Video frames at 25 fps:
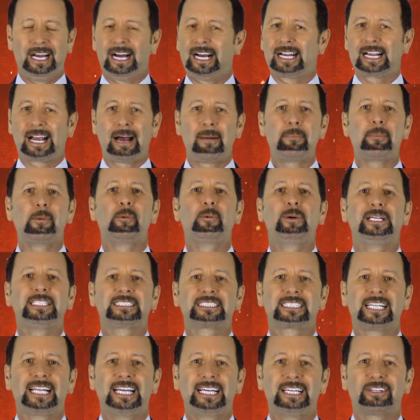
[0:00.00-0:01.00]
A couple
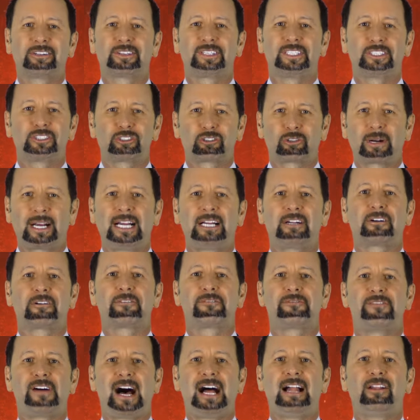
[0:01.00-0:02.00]
weeks later, the trainer
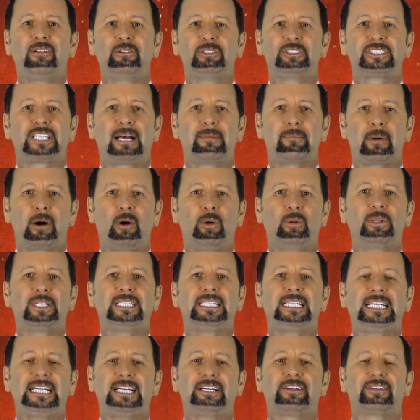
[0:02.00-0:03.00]
follows up
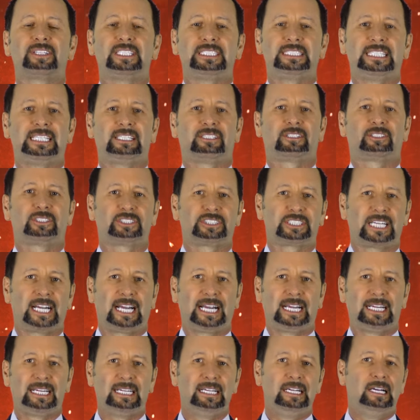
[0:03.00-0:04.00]
only to hear the dealer
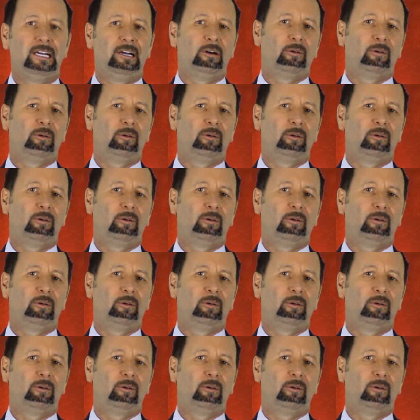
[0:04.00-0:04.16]
say,